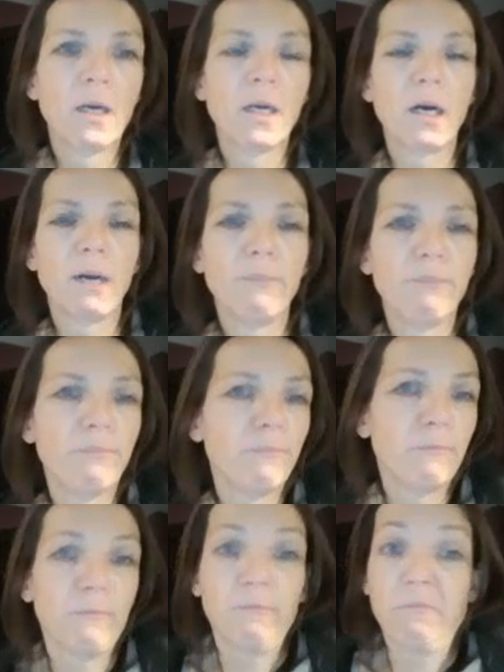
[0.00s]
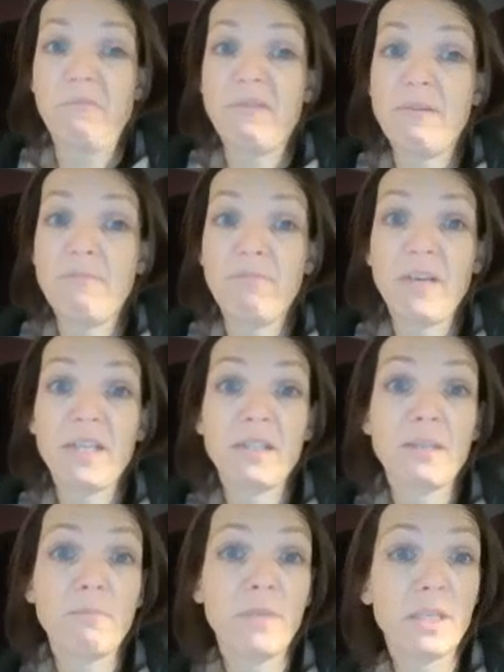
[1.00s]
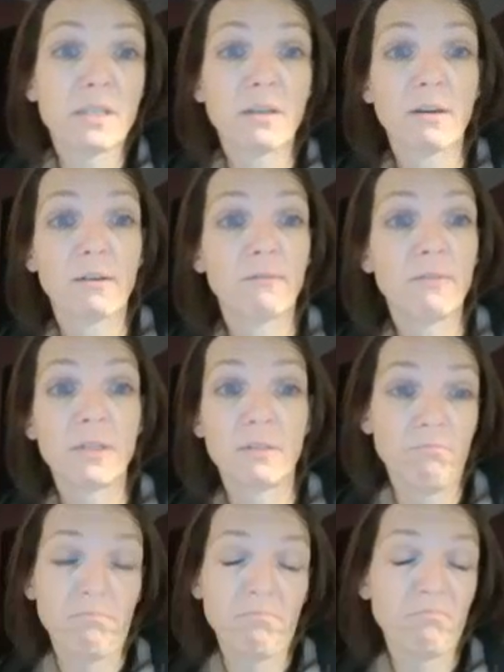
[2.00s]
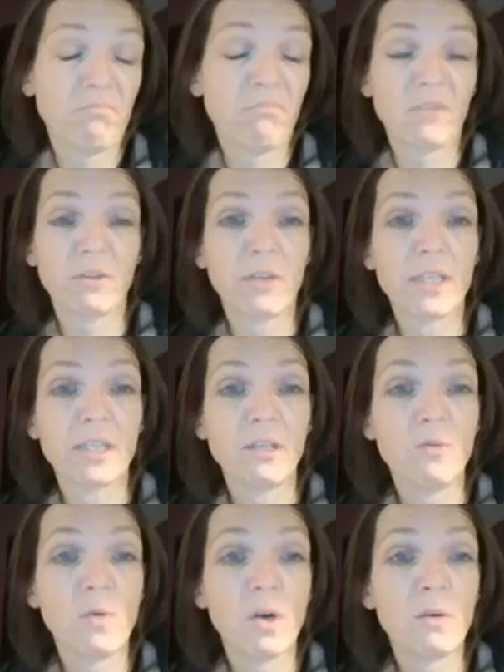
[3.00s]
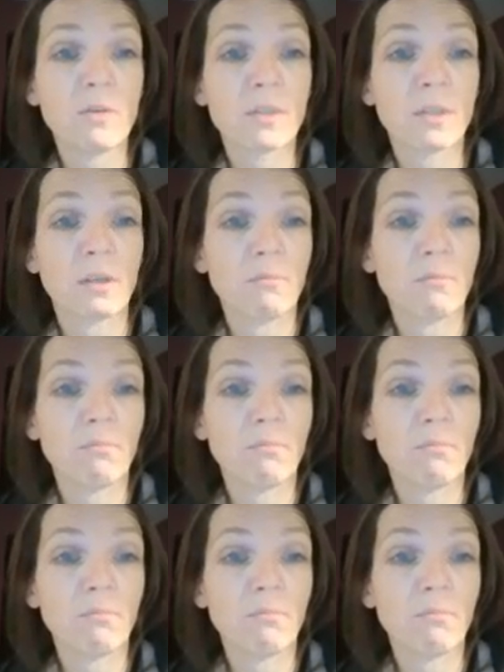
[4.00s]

we can simply start with creating new codes, and